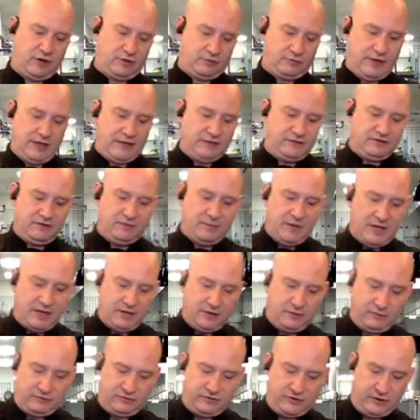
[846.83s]
red
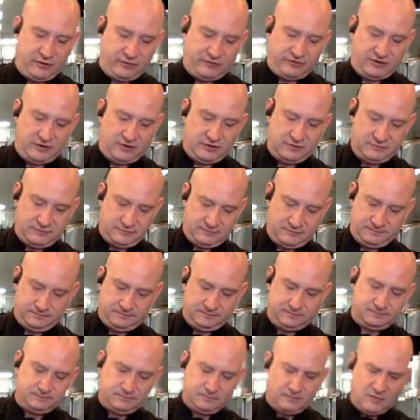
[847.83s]
tomato salsa.
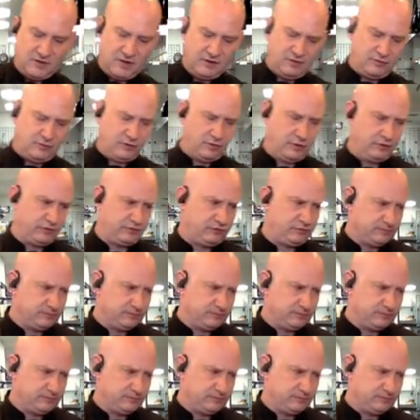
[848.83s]
And of course,